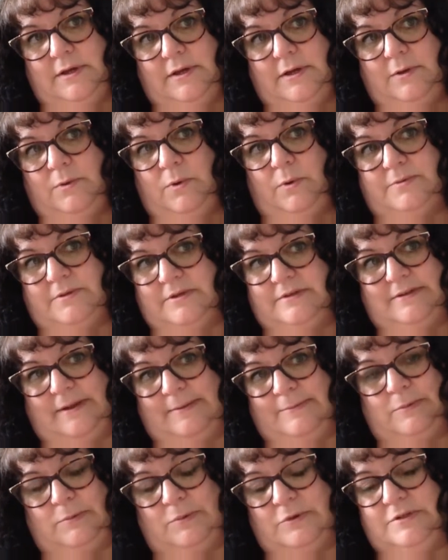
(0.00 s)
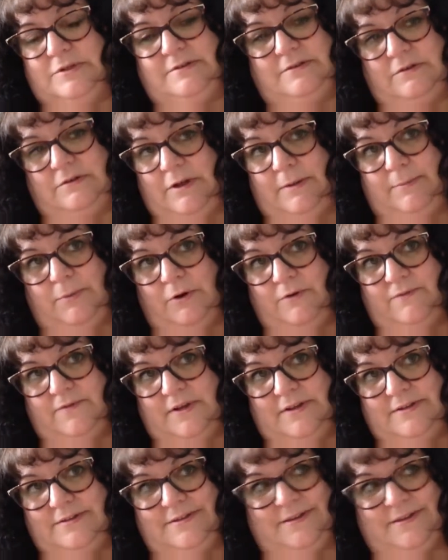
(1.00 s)
what was acceptable. It's still not
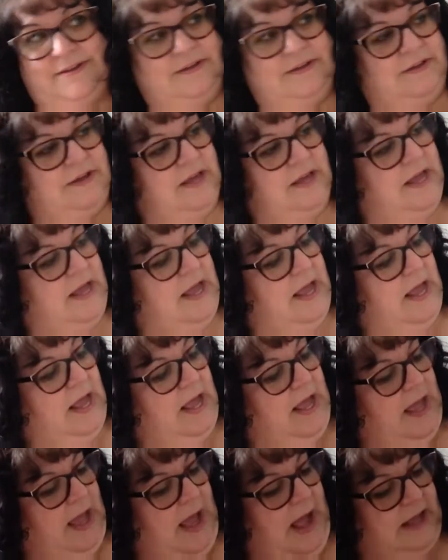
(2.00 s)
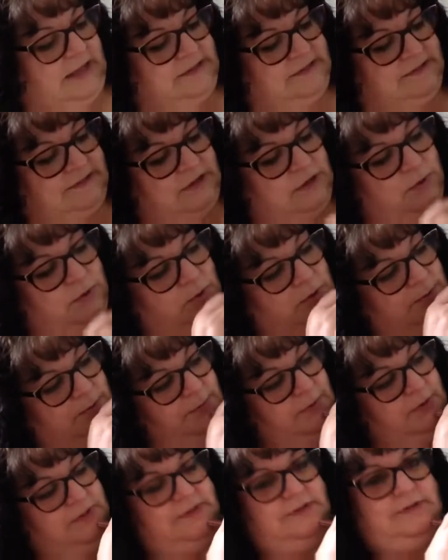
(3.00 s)
perfect. I still want to
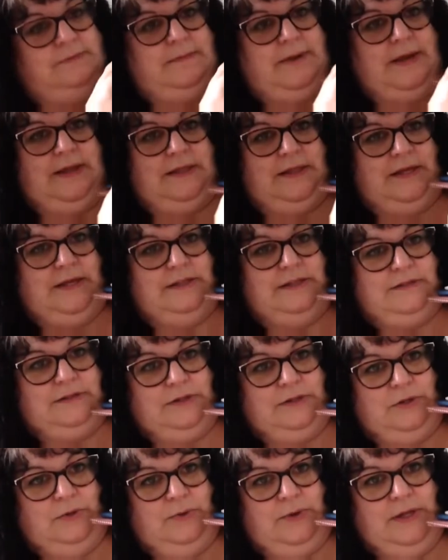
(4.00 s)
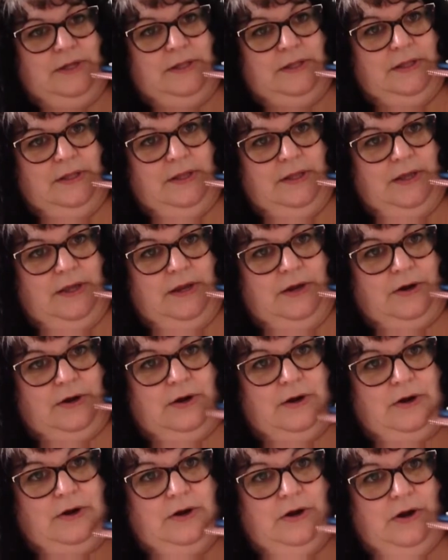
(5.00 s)
put some Aleene's glue in
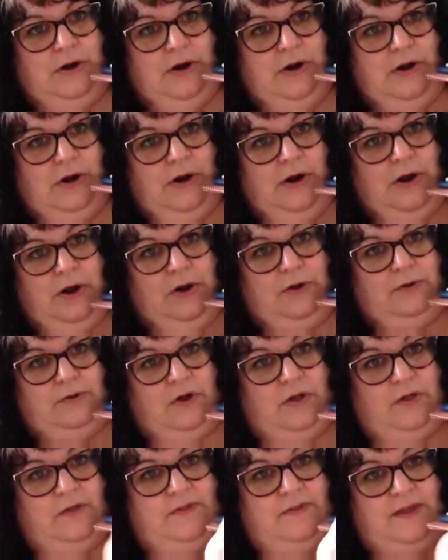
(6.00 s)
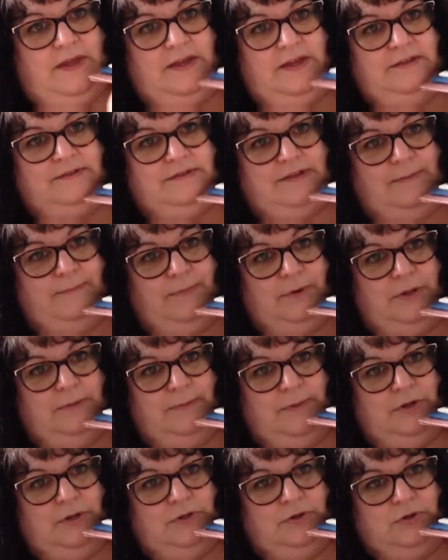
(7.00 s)
here on all of these and put them
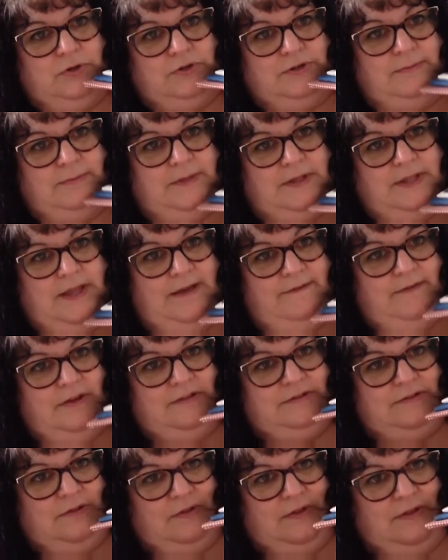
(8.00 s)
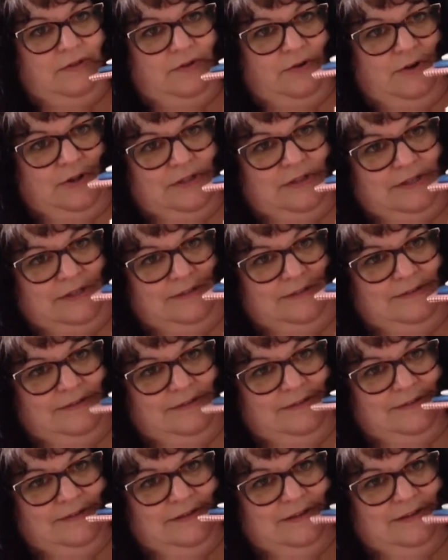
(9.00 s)
under something heavy so that they're at least